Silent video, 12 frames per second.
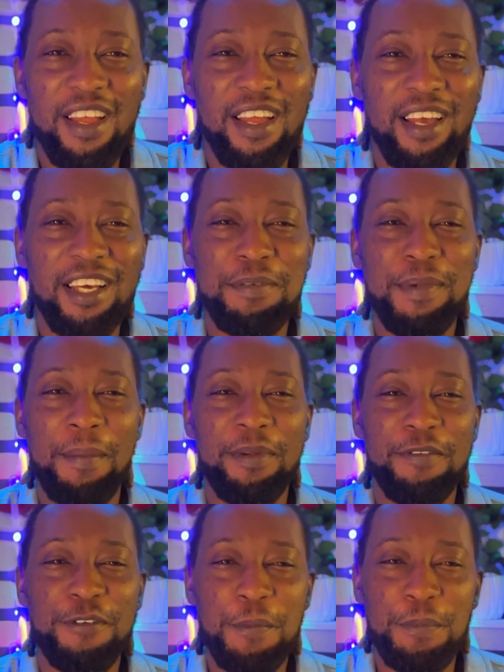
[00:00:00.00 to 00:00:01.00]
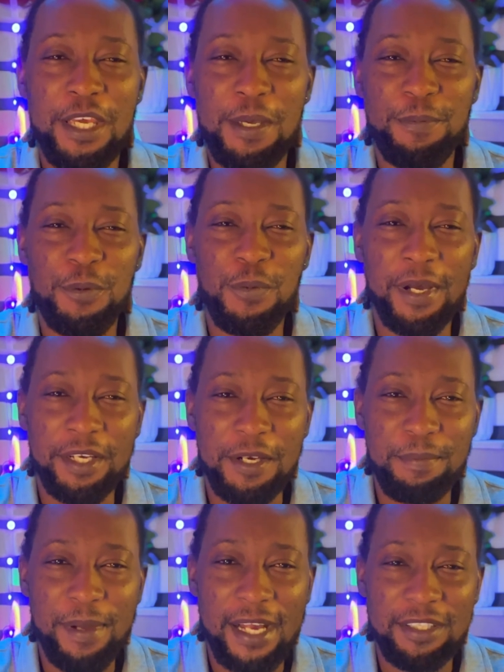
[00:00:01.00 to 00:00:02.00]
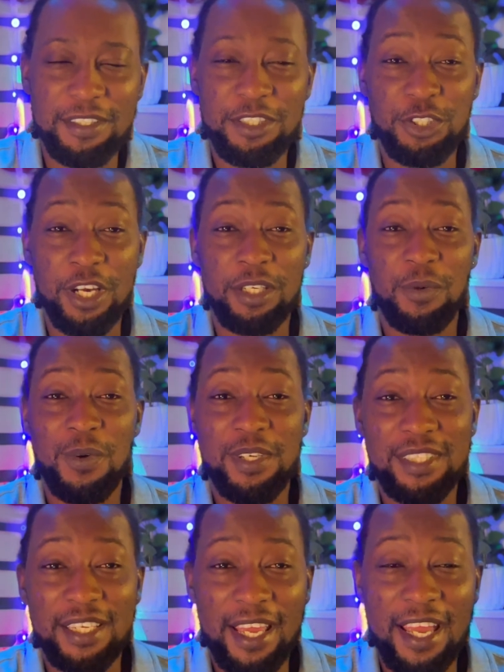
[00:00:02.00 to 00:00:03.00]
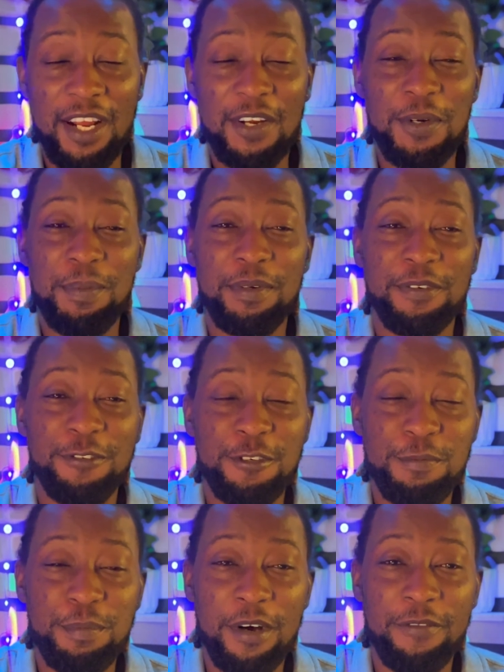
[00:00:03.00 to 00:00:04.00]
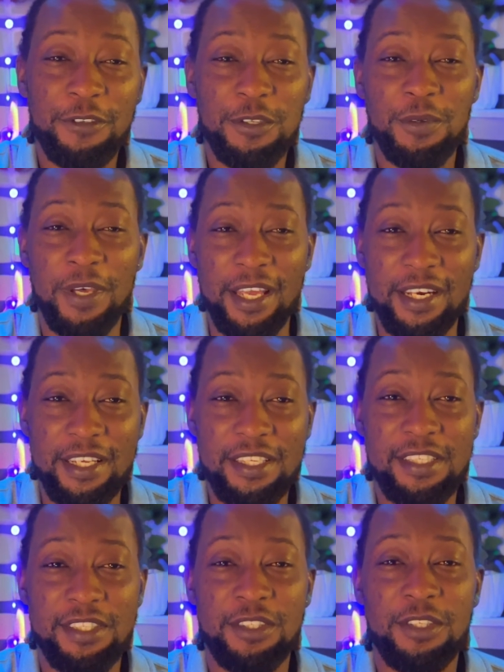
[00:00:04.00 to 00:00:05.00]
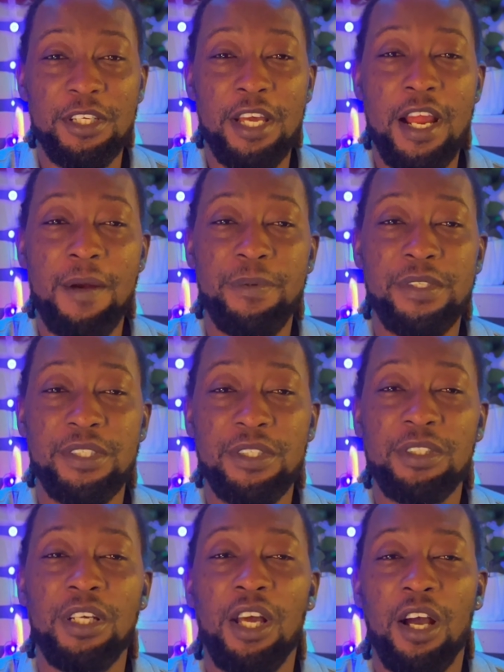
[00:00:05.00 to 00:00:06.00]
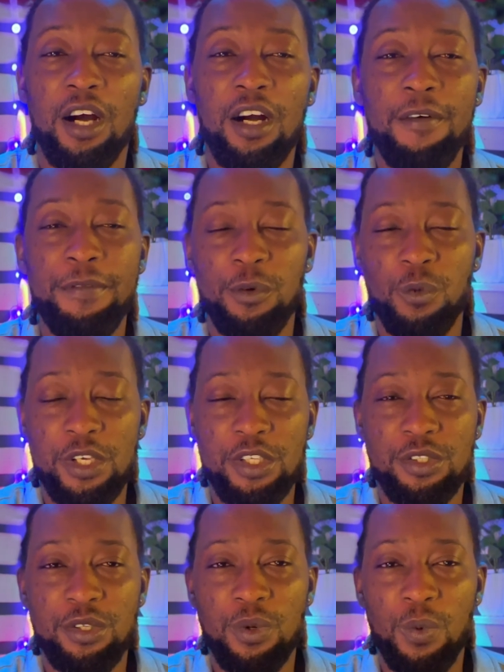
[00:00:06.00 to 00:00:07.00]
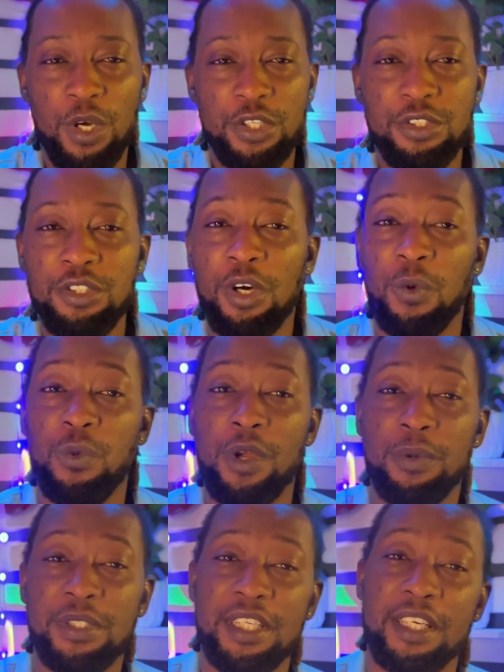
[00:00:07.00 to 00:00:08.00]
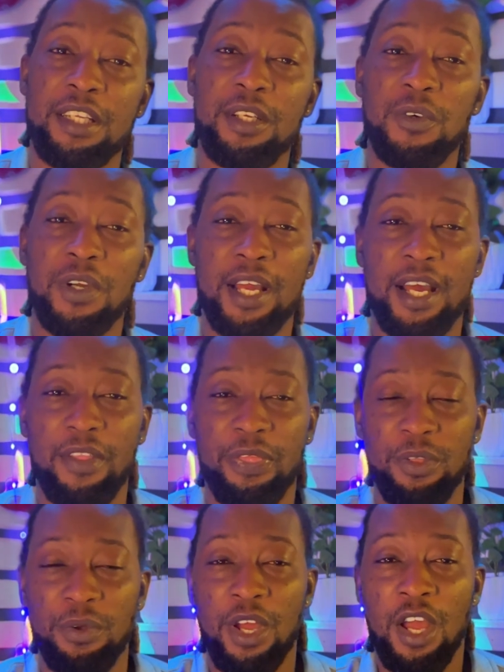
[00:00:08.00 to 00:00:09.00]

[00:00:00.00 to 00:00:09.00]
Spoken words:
Hello, my beautiful people. Welcome back to the channel once again, Global Football View. And this is another episode of the Watch Dog. We will take a look at the